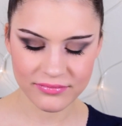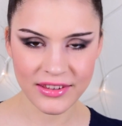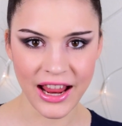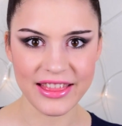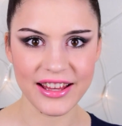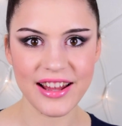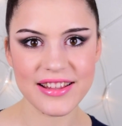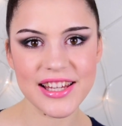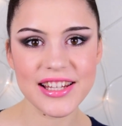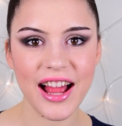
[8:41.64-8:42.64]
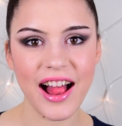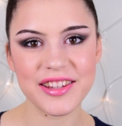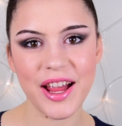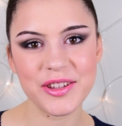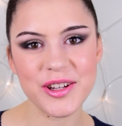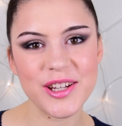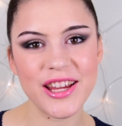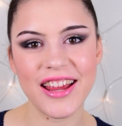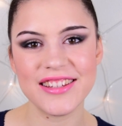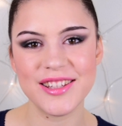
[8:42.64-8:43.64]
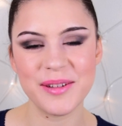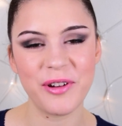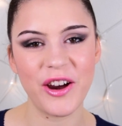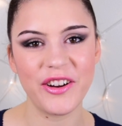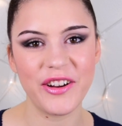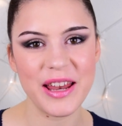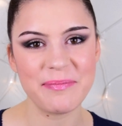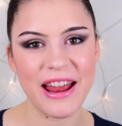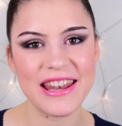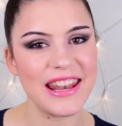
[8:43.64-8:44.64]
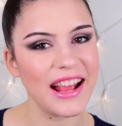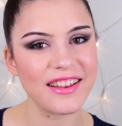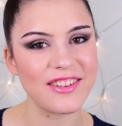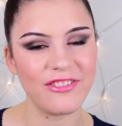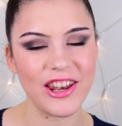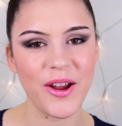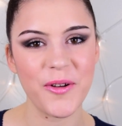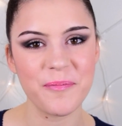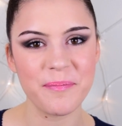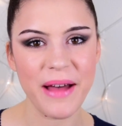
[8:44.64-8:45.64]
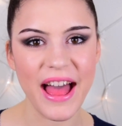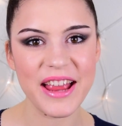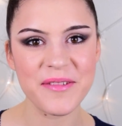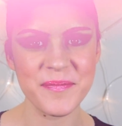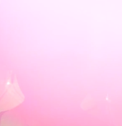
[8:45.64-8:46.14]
I think that's it. I'll talk to you guys tomorrow in my next video. Bye!